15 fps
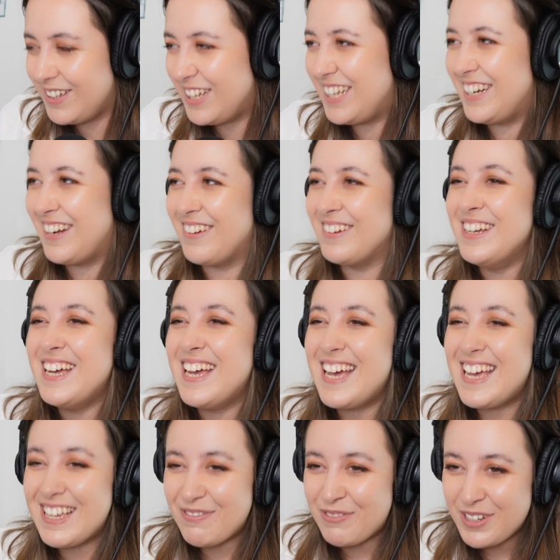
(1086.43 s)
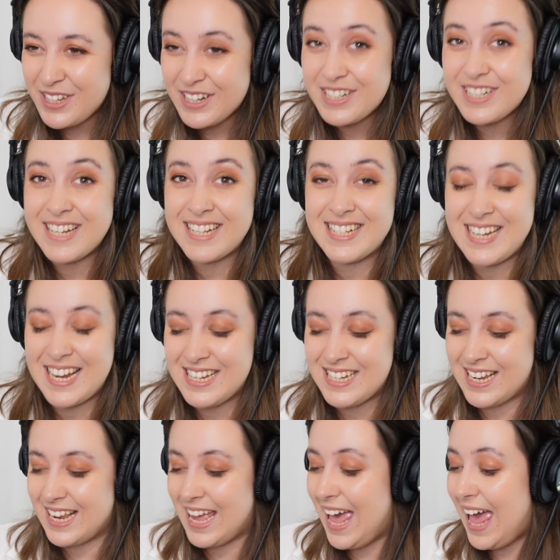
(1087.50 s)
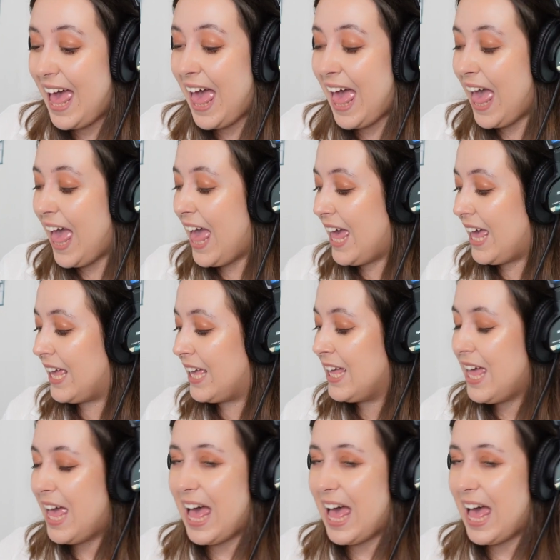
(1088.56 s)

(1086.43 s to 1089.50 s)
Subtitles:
You know, we are just extending, hey,